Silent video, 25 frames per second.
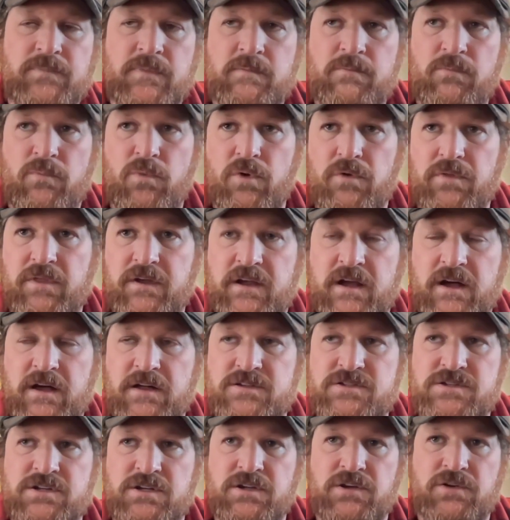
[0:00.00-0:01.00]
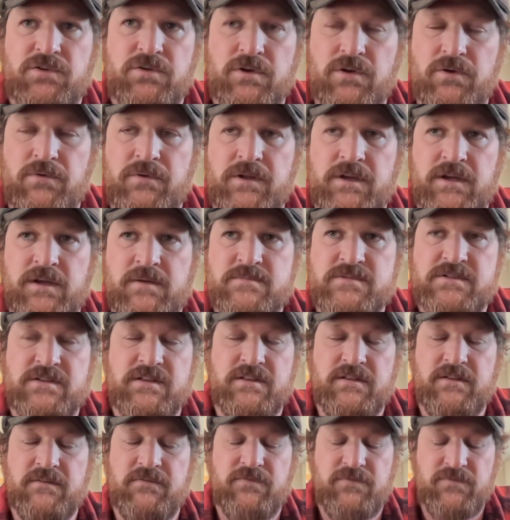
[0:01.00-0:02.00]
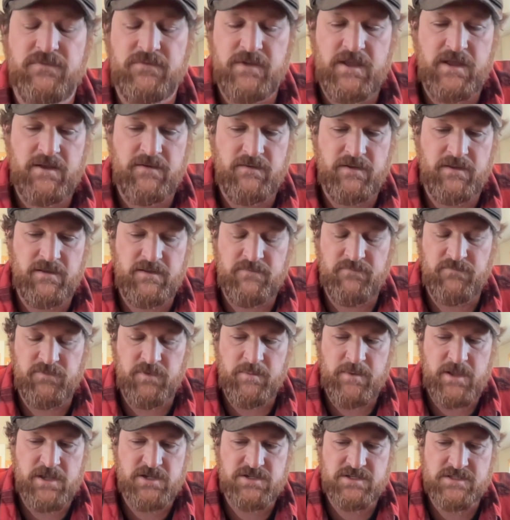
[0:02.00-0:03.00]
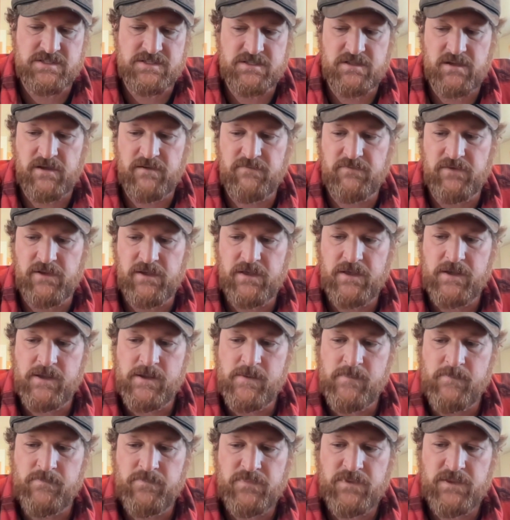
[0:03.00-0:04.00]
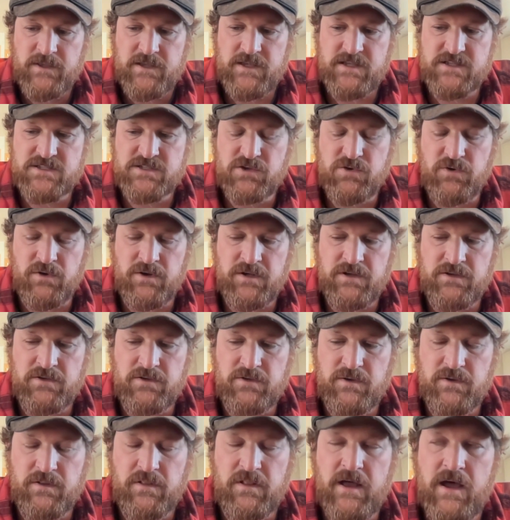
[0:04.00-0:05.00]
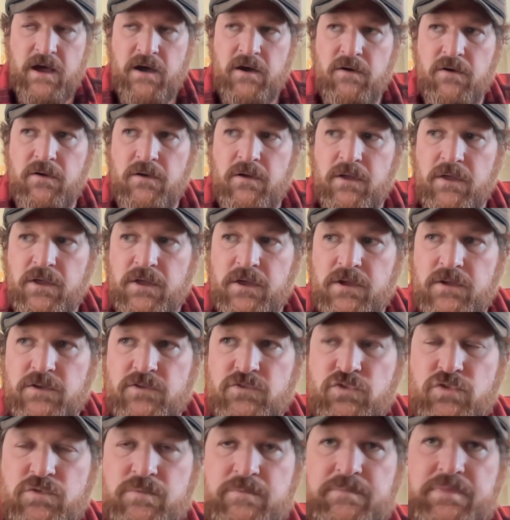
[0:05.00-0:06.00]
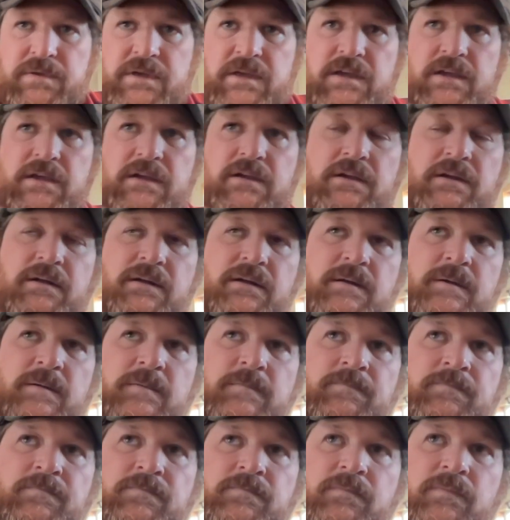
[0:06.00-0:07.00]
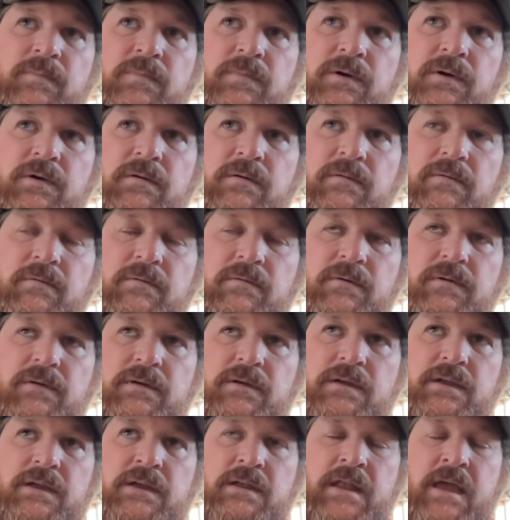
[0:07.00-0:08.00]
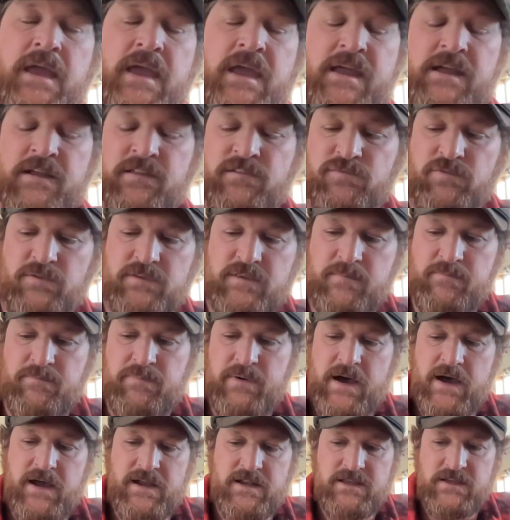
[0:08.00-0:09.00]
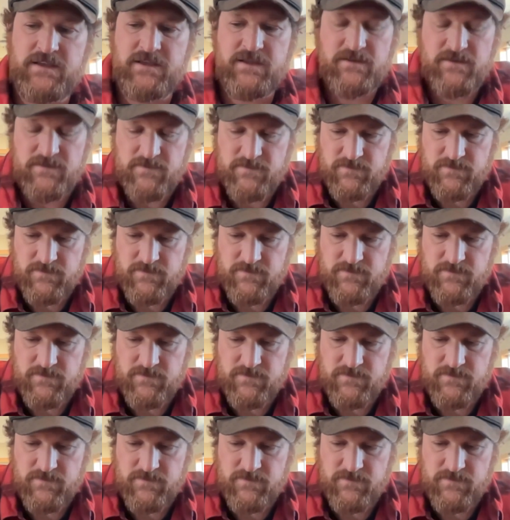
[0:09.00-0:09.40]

more the collagen and krill when it comes to the inflammation stuff, is going to allow to be enhance what the body